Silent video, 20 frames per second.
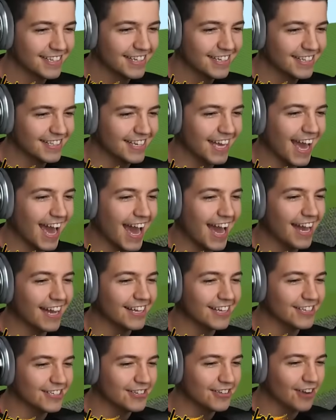
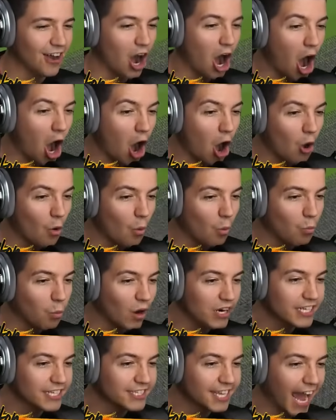yeah. yeah. Oh,
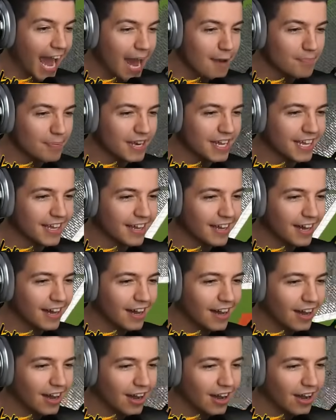what is happening?
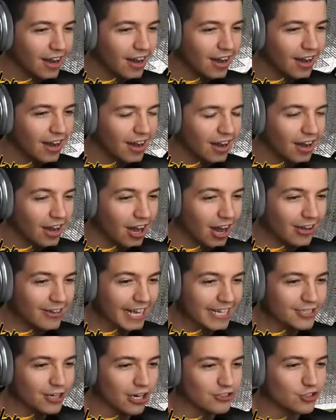Oh, my gosh.
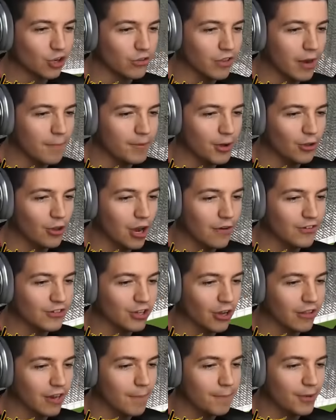Okay, Josh, right, don't let him go. build over.
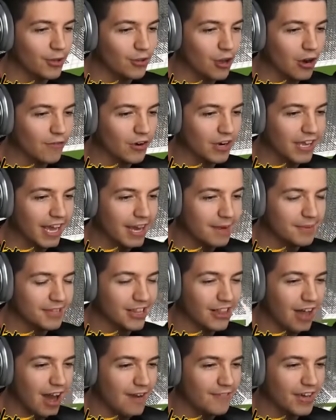Don't let him build over. Oh. Hit him in
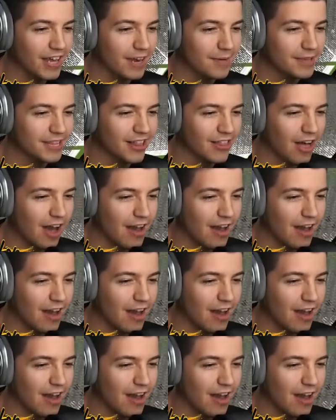the lava. Hit him in the oh.